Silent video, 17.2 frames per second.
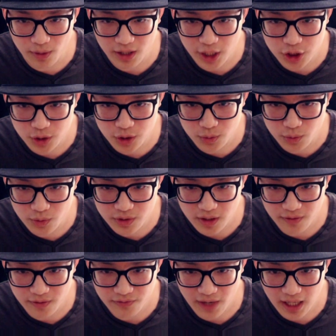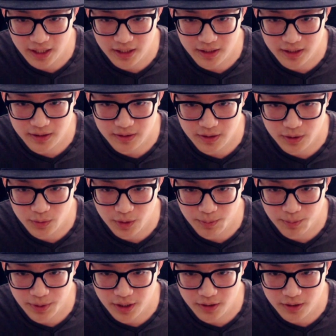legend runes on Violent, it would
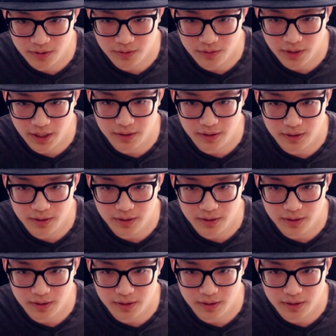appear, right?